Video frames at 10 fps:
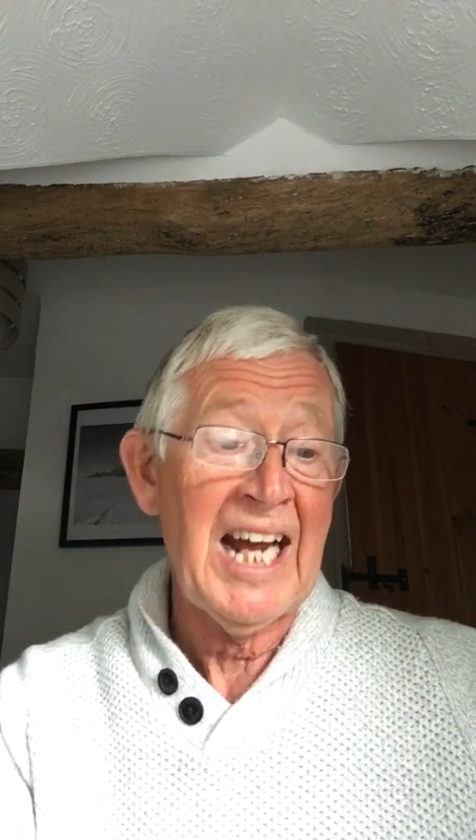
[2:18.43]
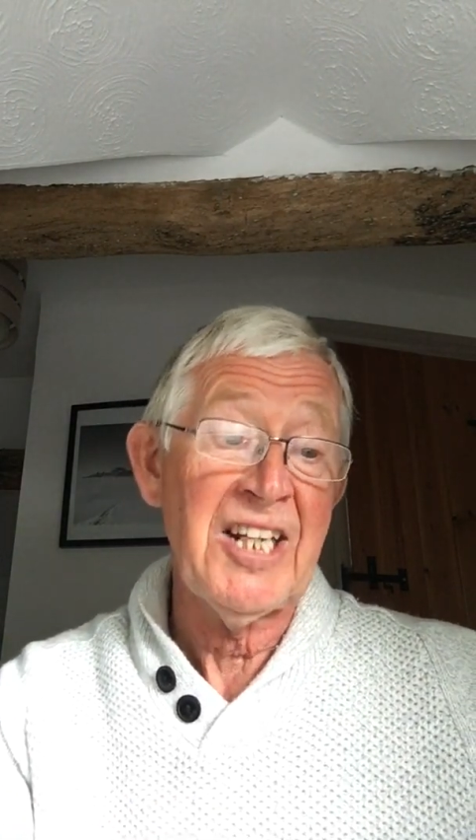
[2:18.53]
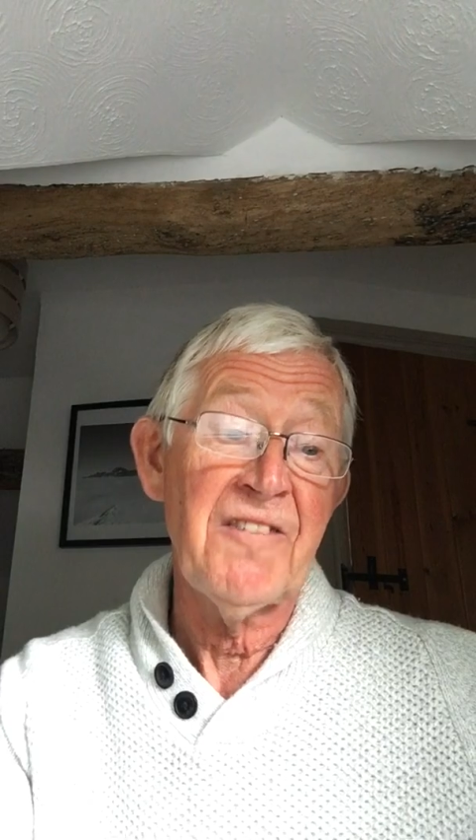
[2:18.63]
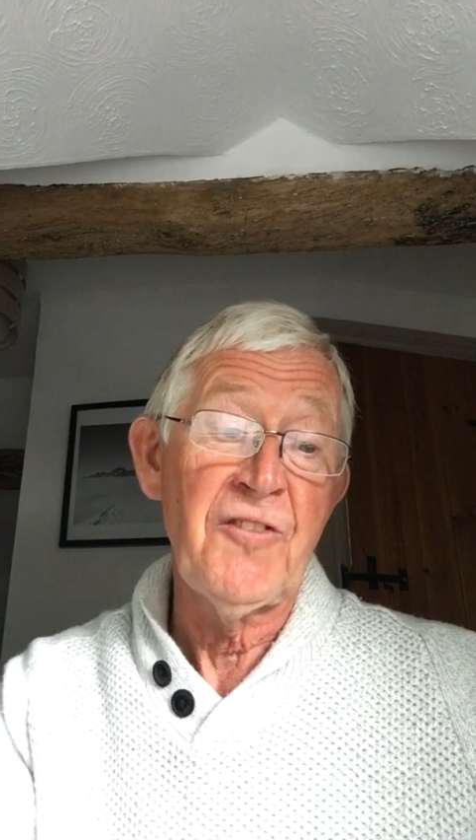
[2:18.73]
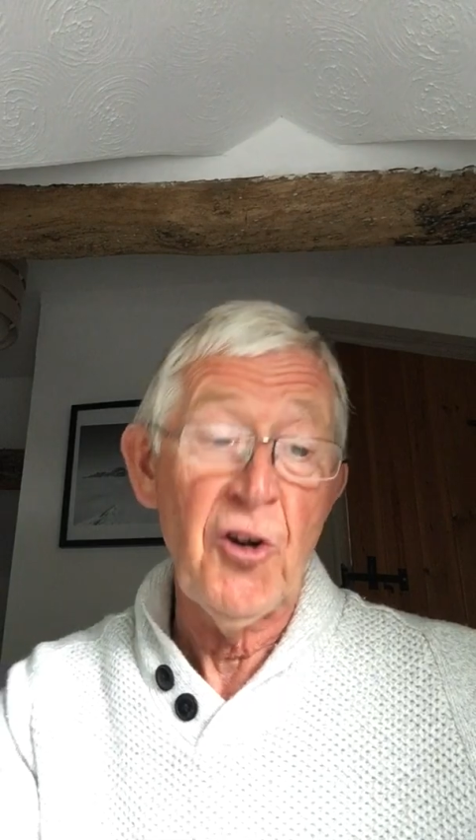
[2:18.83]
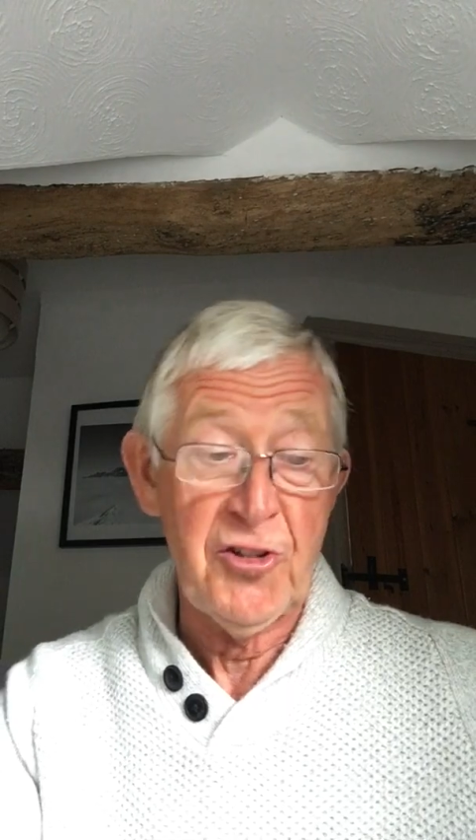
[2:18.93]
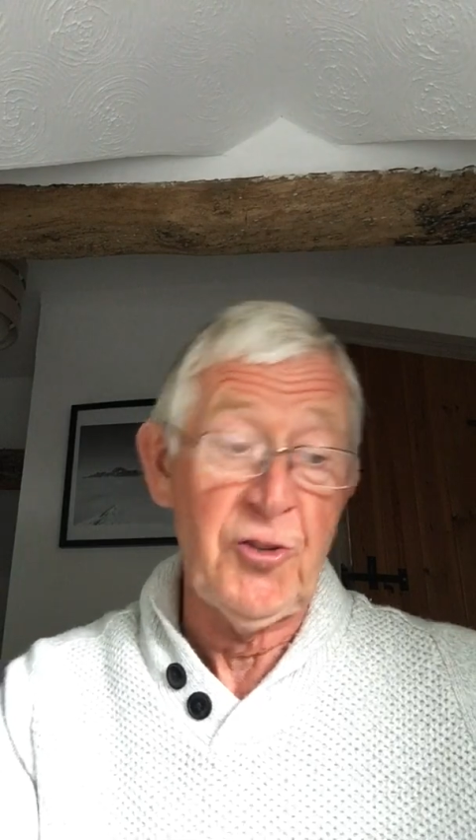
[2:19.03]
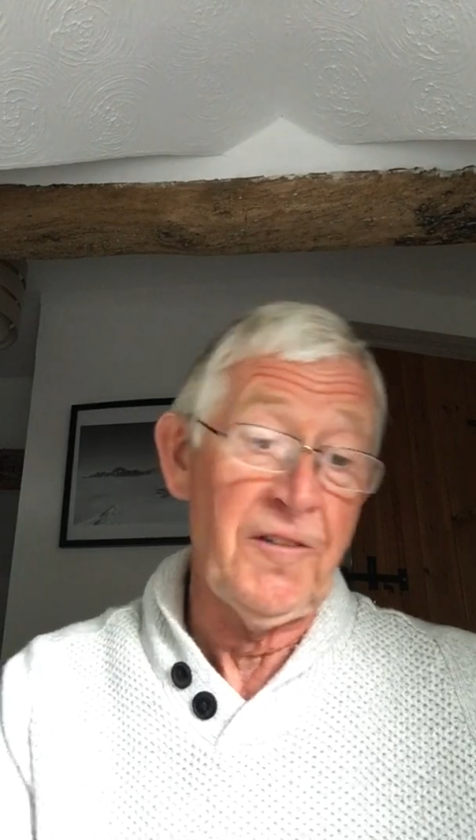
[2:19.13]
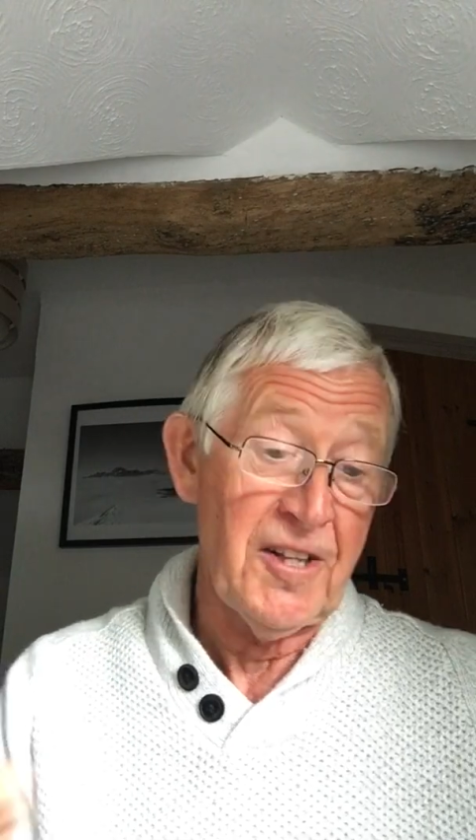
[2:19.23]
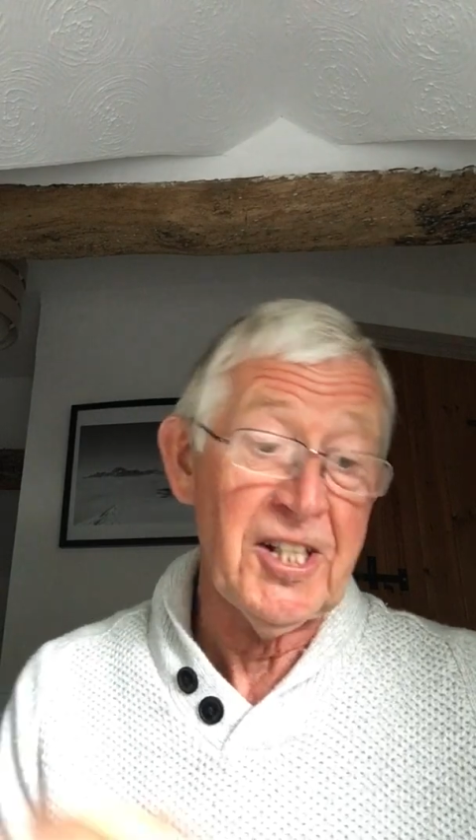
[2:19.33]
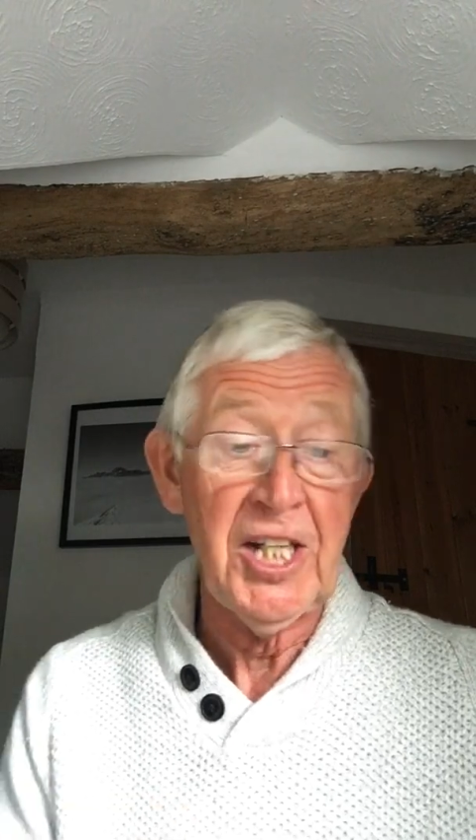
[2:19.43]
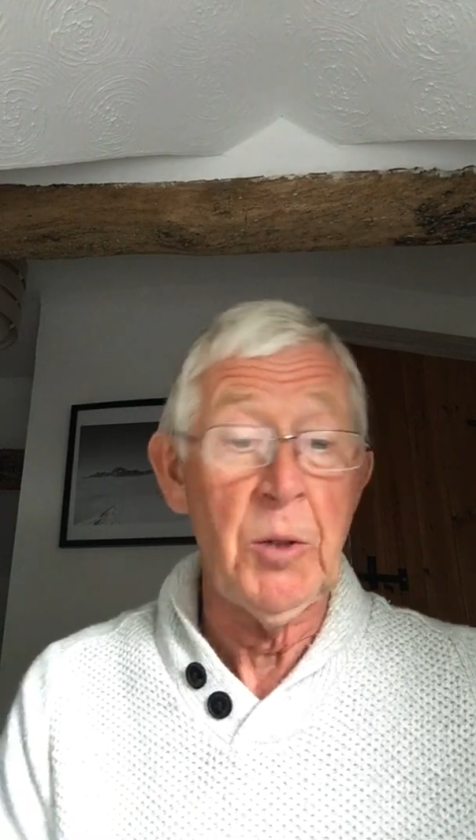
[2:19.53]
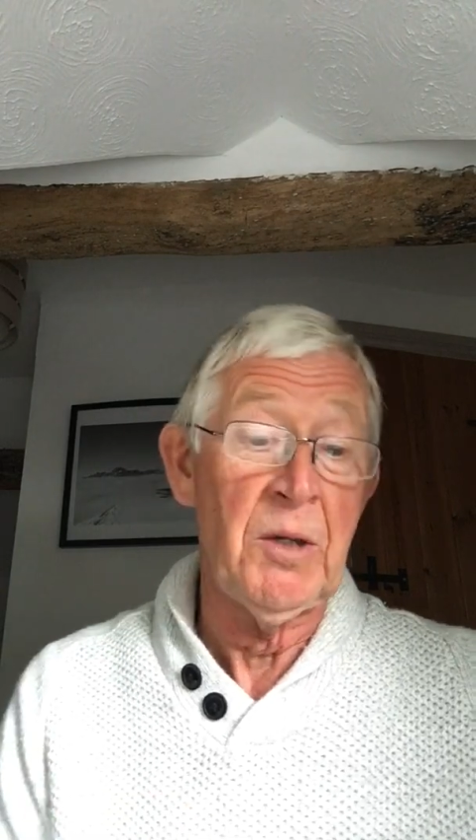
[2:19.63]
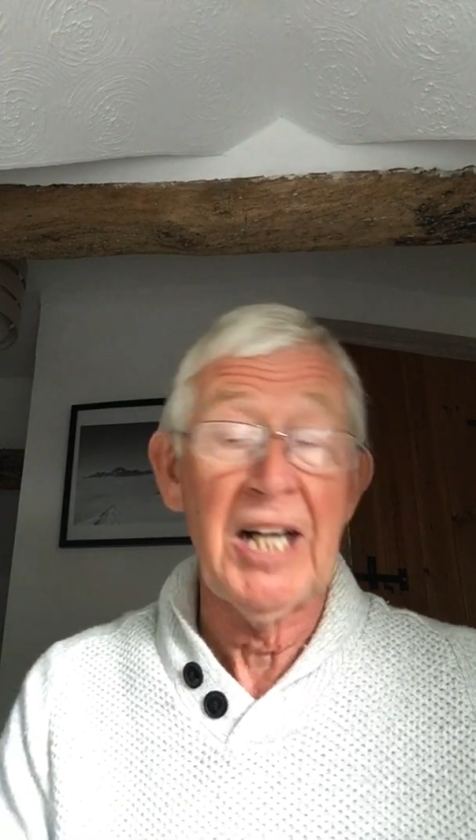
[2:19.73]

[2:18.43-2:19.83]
anniversary of the day you were